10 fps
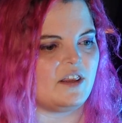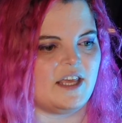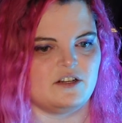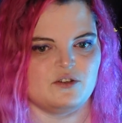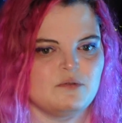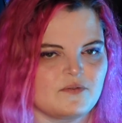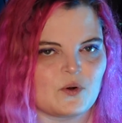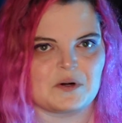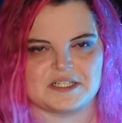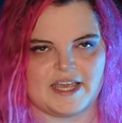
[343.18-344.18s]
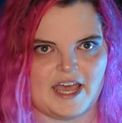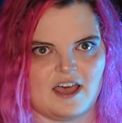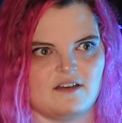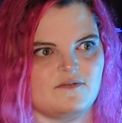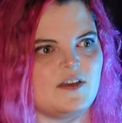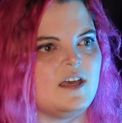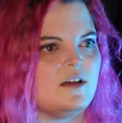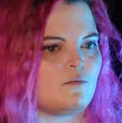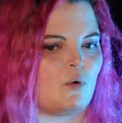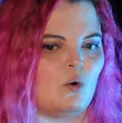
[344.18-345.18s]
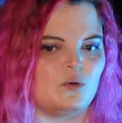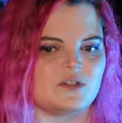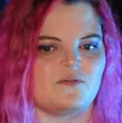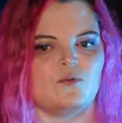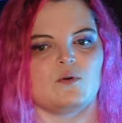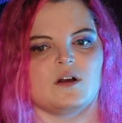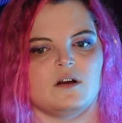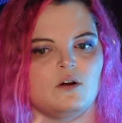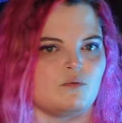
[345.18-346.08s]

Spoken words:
they do, of course, have roles for a